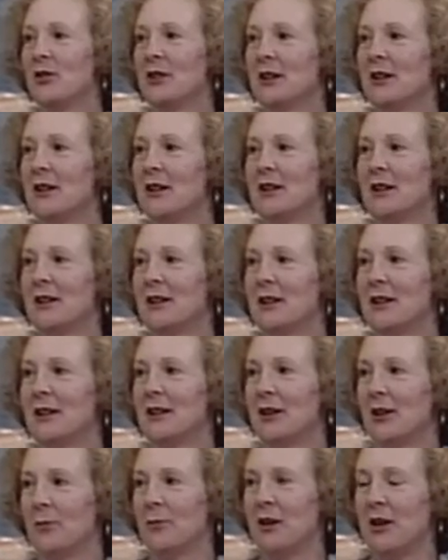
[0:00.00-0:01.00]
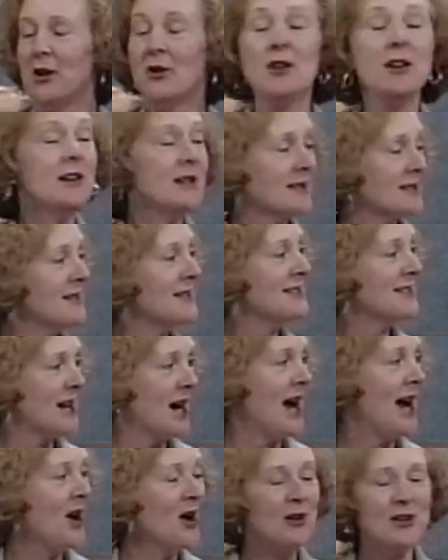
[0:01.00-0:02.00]
He, he, I mean, here he is. He's
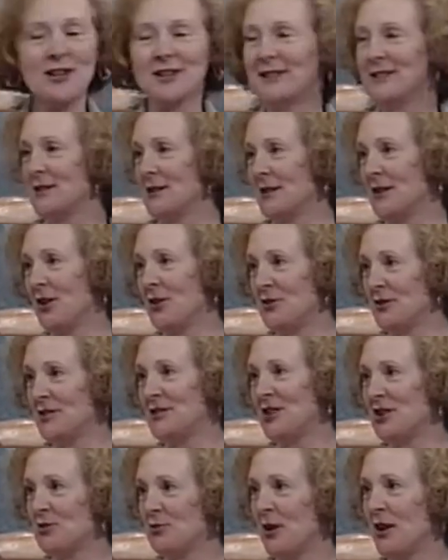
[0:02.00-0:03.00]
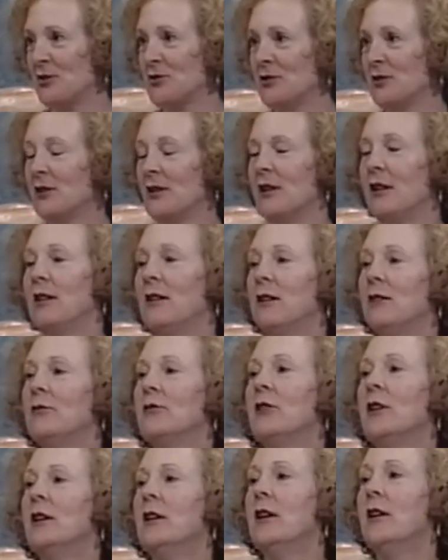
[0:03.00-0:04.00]
hired as the artistic director
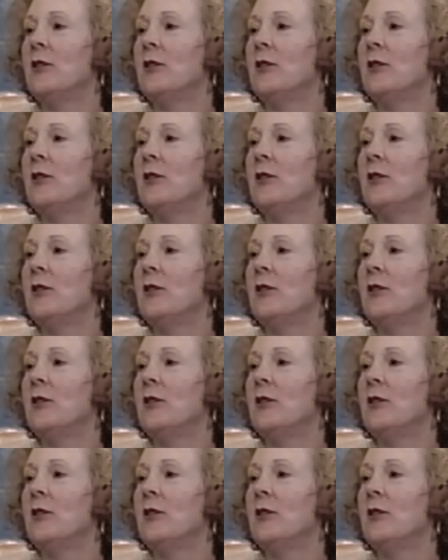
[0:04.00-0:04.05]
of